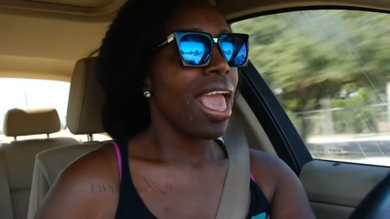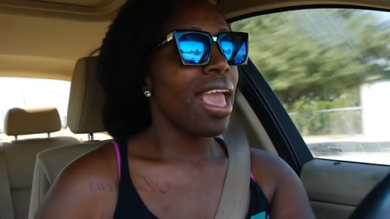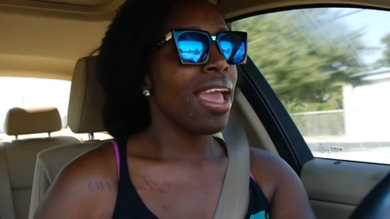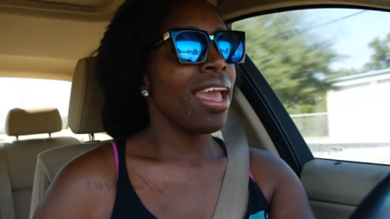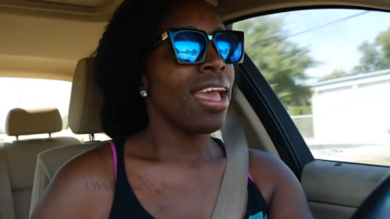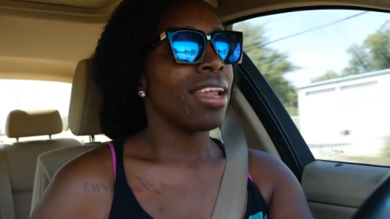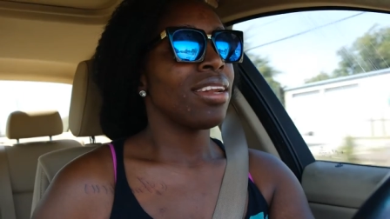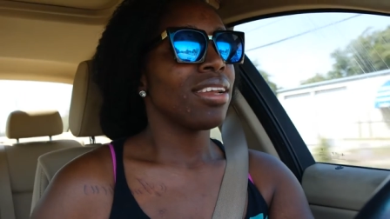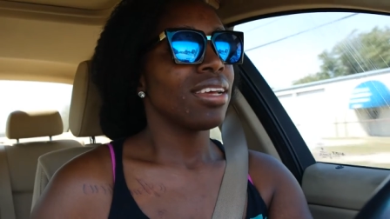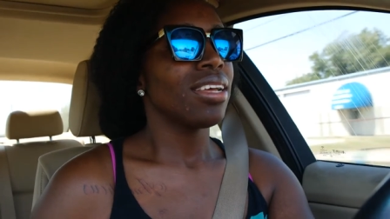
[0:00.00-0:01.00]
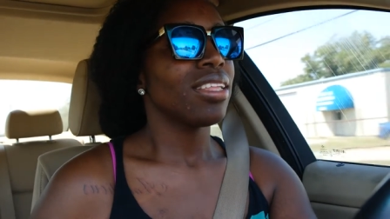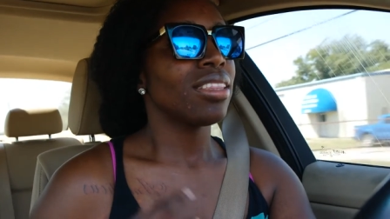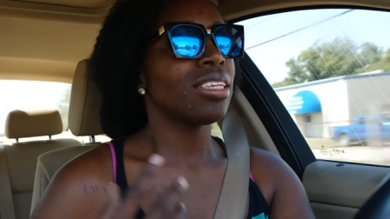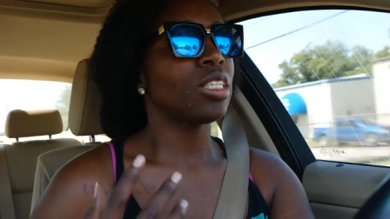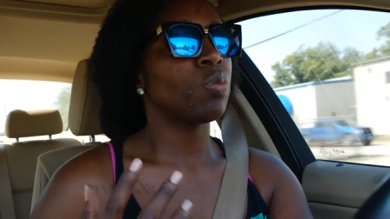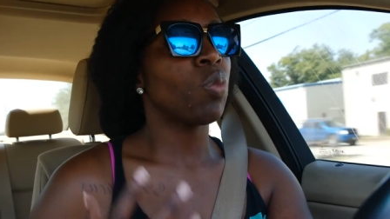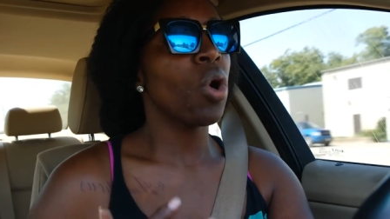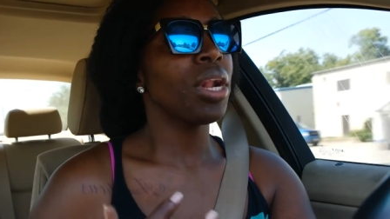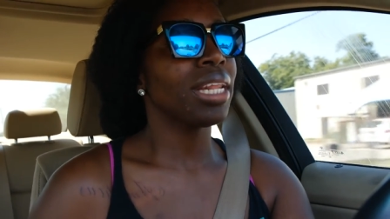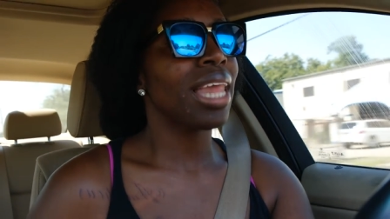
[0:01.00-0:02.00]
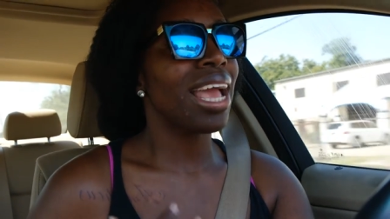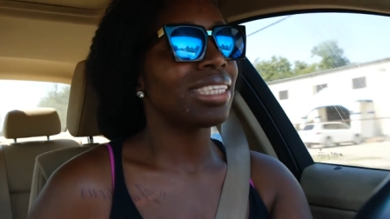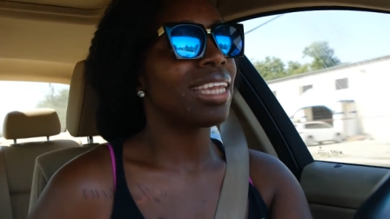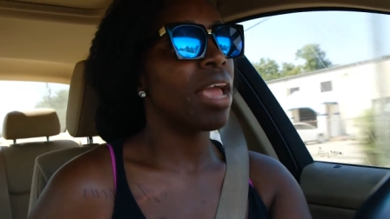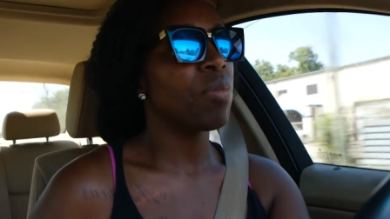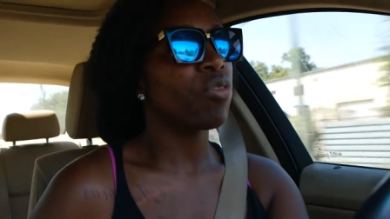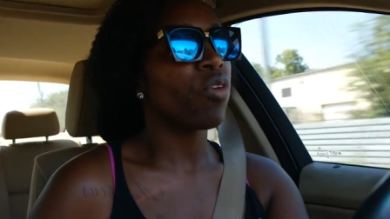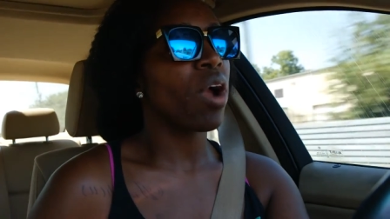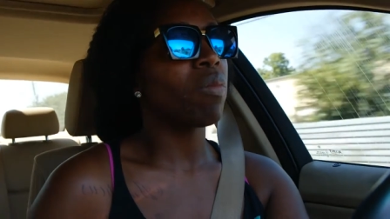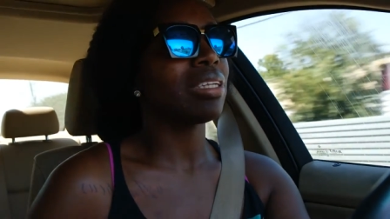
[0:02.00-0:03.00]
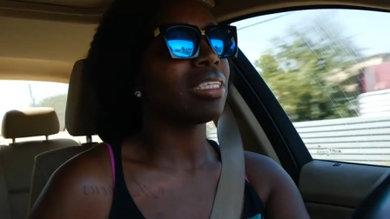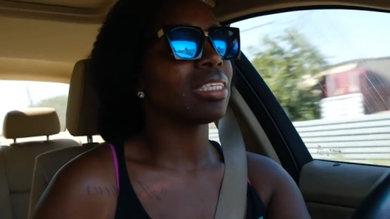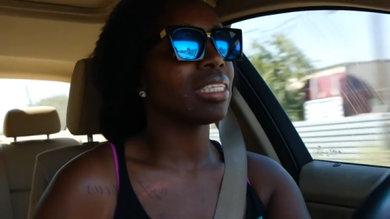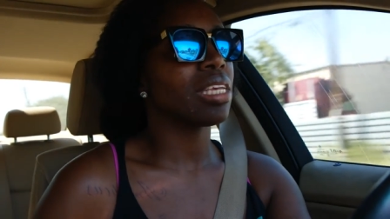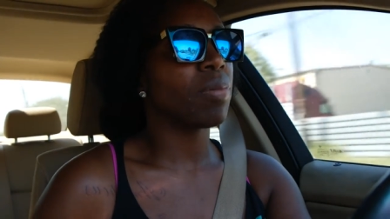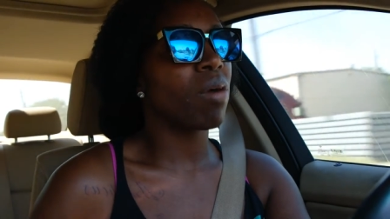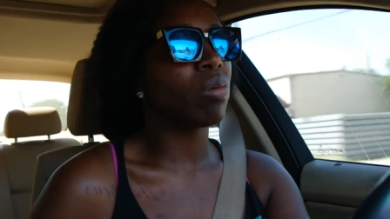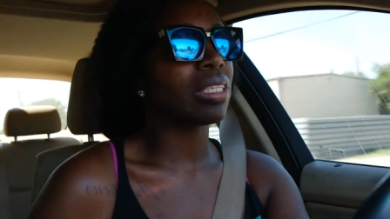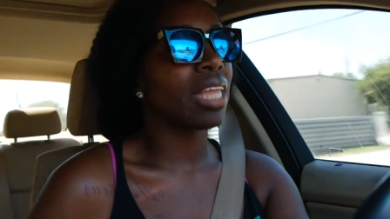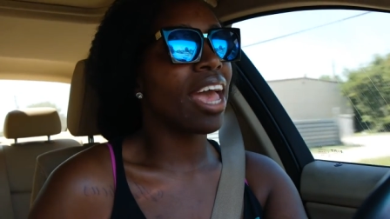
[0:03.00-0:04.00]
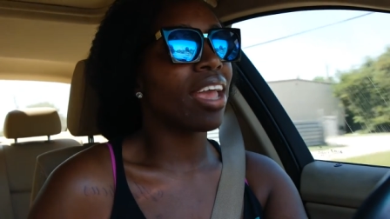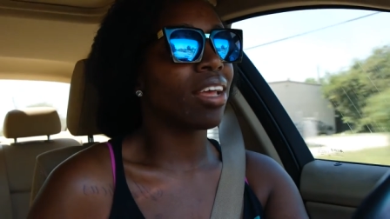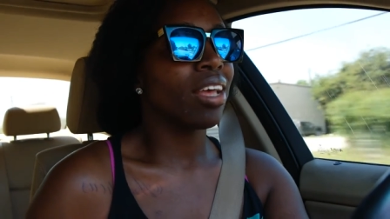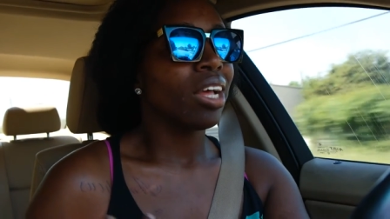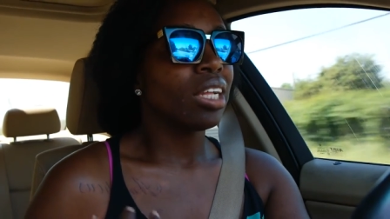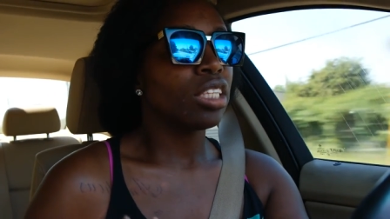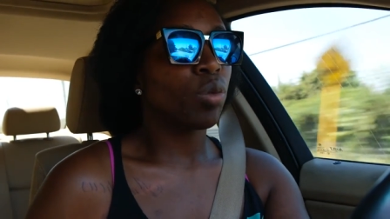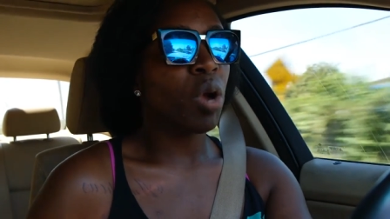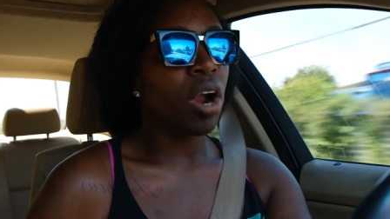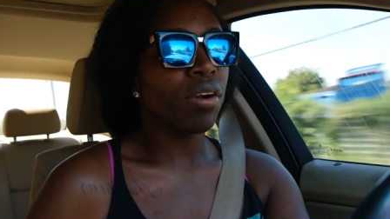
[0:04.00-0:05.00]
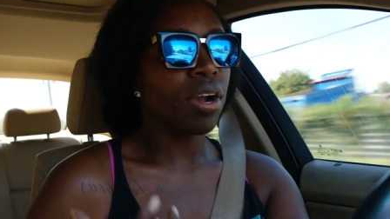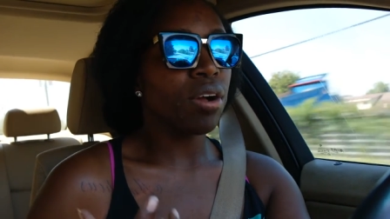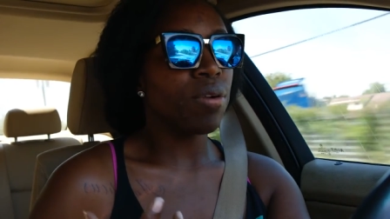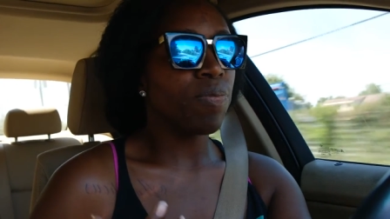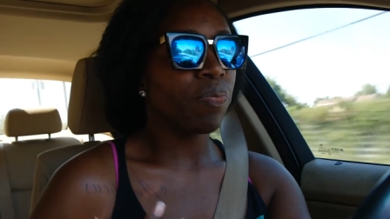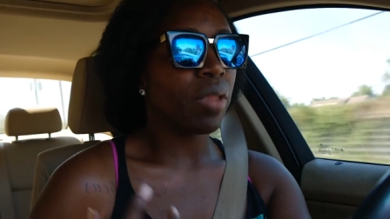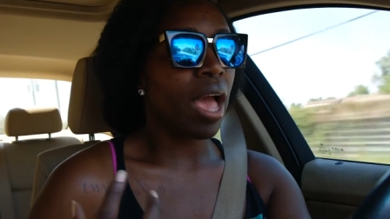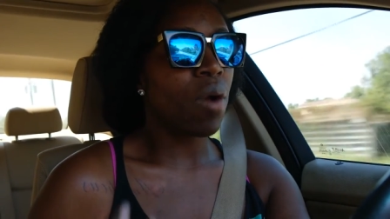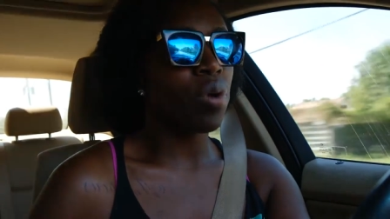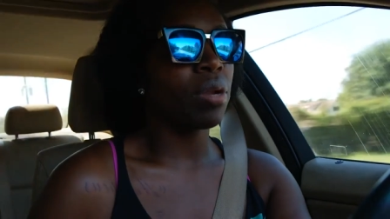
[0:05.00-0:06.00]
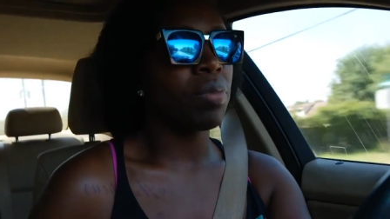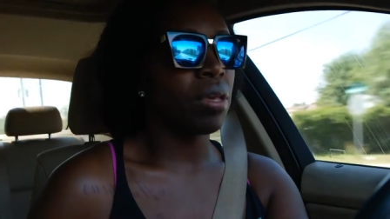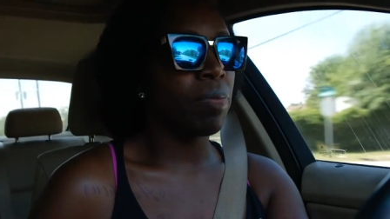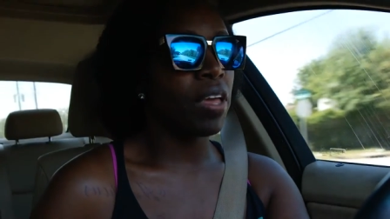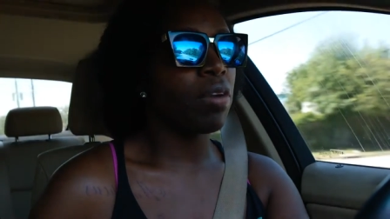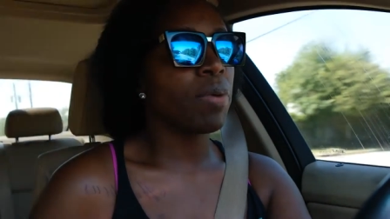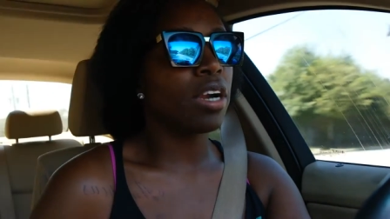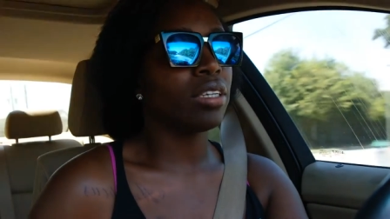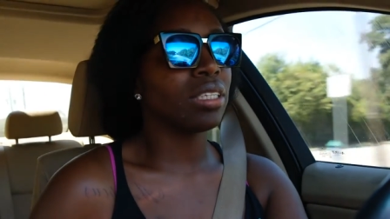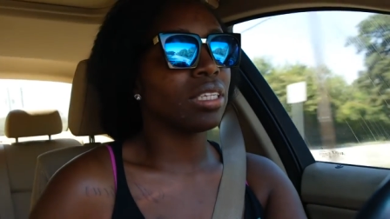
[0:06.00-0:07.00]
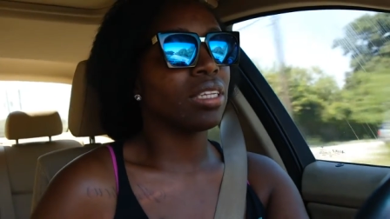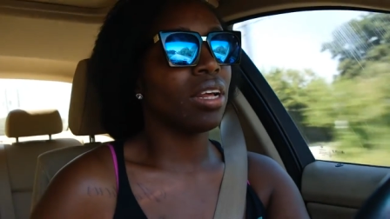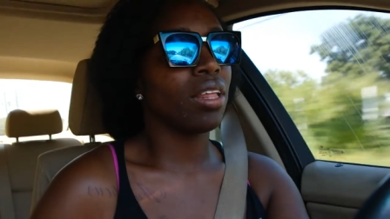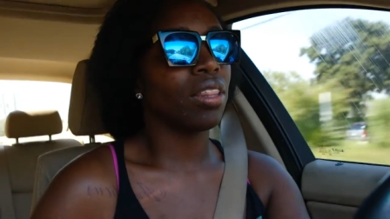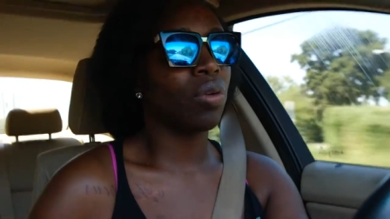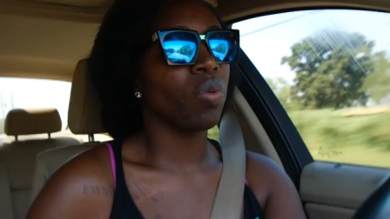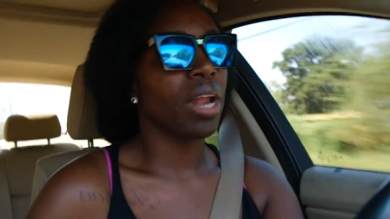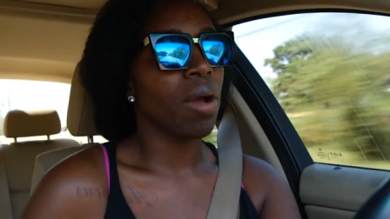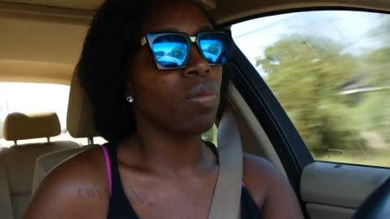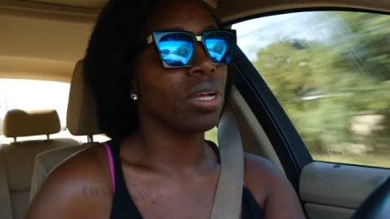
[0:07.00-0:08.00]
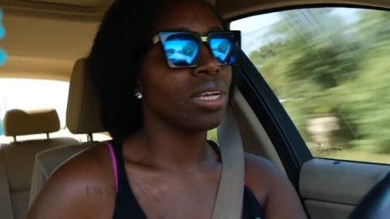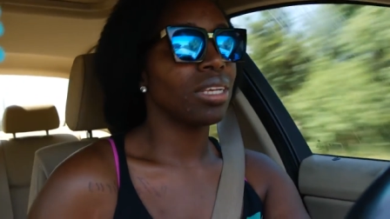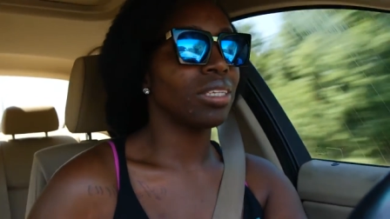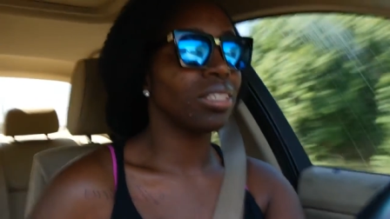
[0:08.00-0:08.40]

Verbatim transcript: And this morning, last night before I went to sleep, I was like, tomorrow I want to be a better person than what I was